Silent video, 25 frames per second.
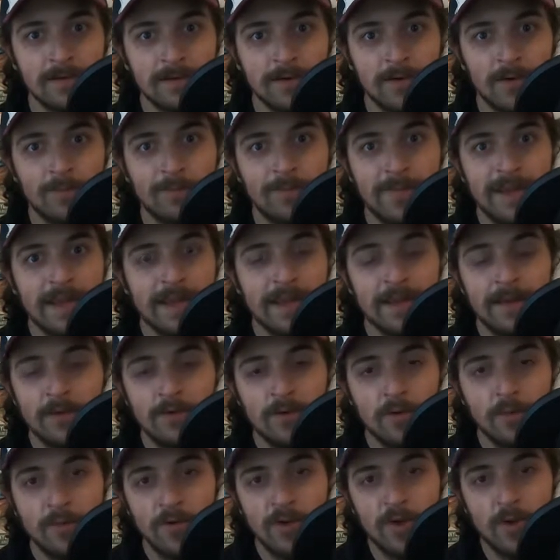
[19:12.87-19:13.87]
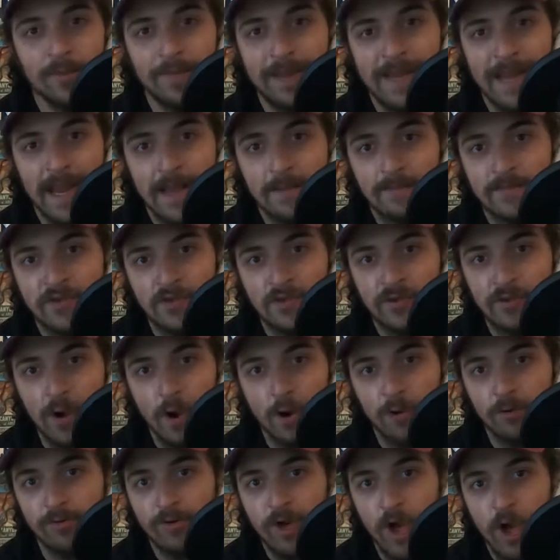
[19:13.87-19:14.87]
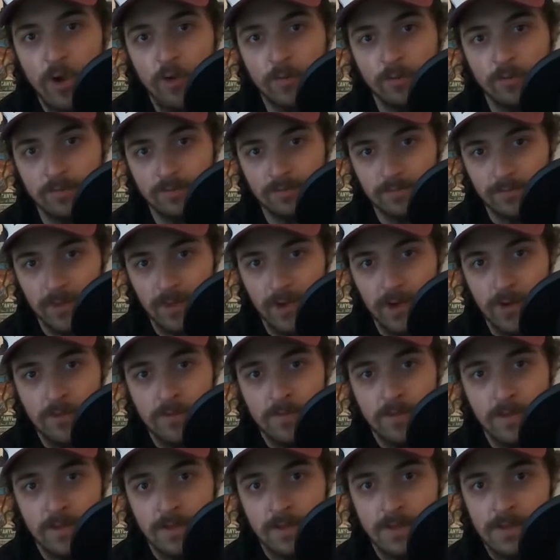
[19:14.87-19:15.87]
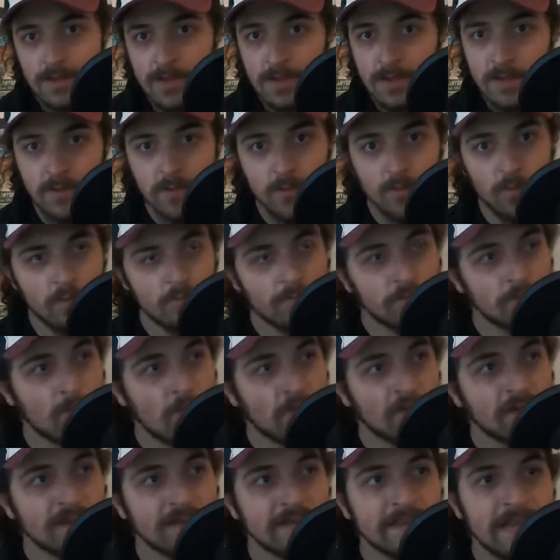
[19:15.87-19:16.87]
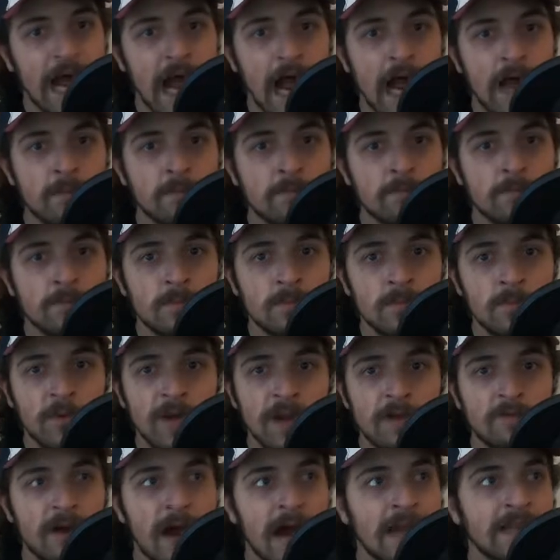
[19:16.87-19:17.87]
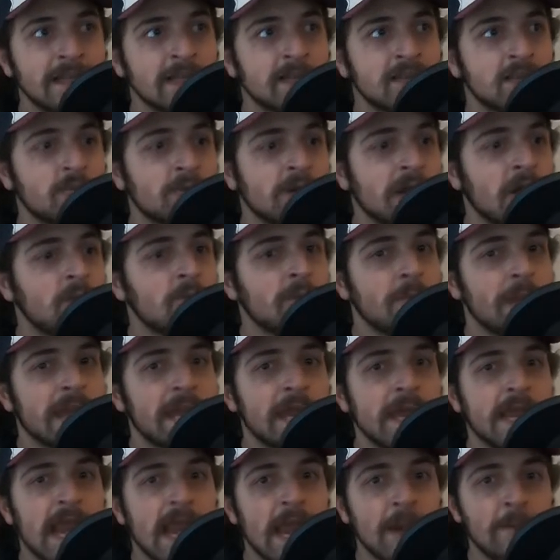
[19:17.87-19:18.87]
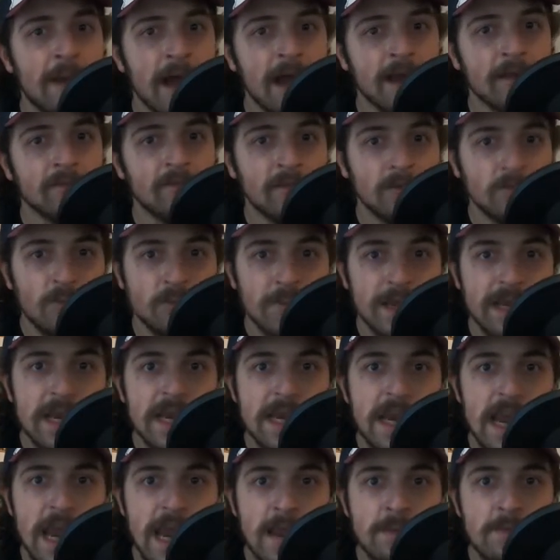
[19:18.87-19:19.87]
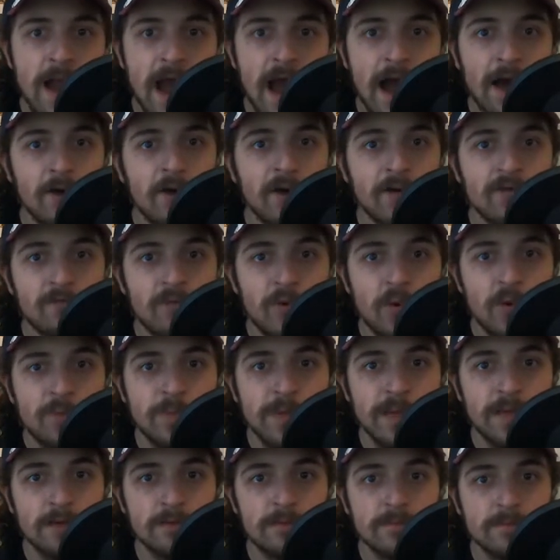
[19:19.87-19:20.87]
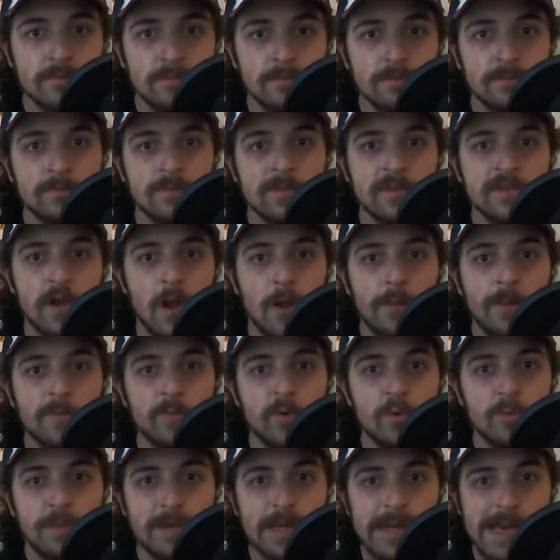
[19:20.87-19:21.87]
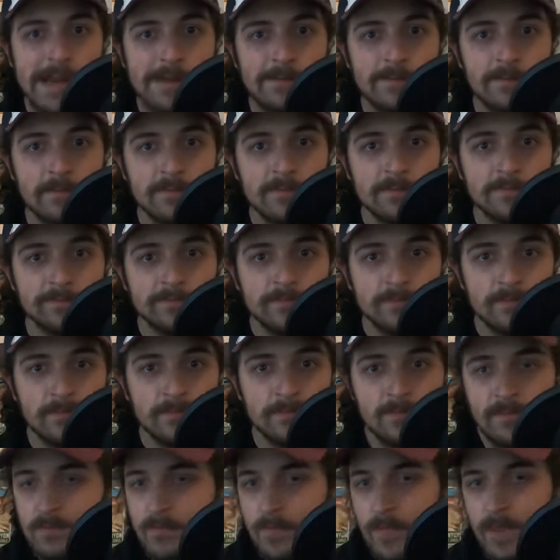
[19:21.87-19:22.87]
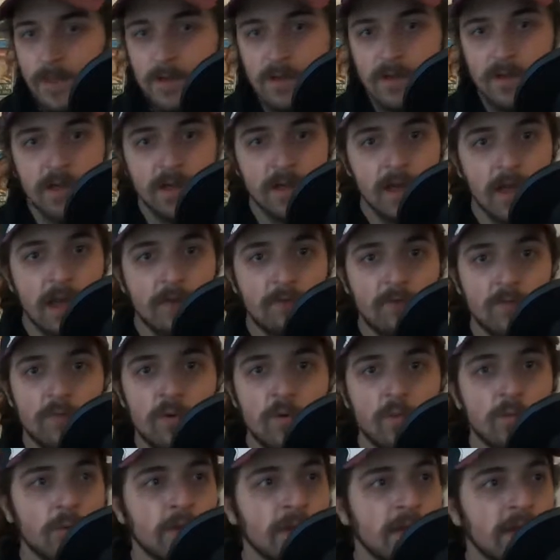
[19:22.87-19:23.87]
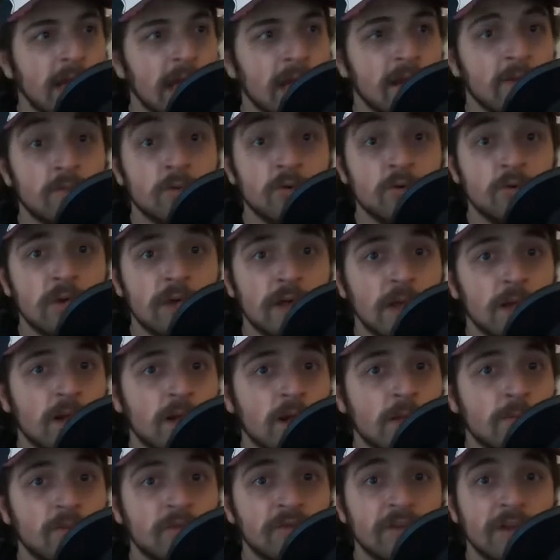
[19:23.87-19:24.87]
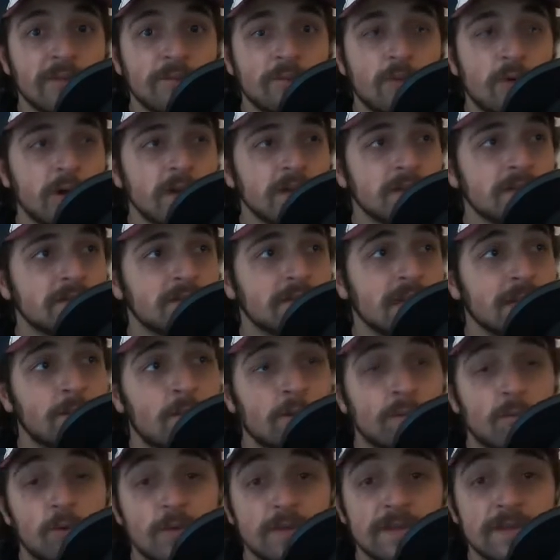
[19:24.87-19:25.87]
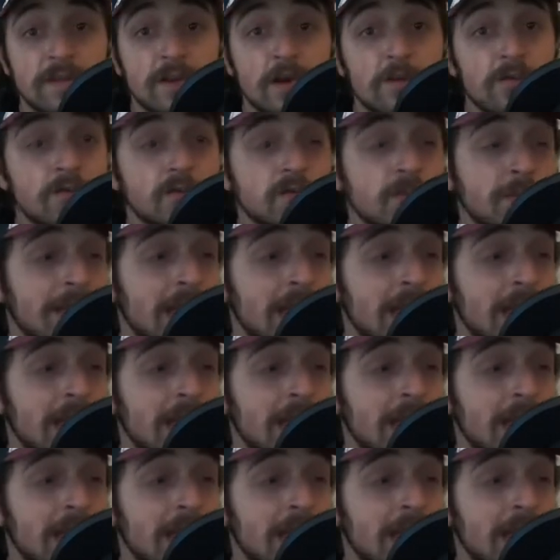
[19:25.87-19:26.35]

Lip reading: Your BMs are known, Most of the time, whenever I take someone out, we make a game out of it. We make a game out of pooping. It's called the pooping game. If you poop with an animal, you get a couple set of points. You get more points than others.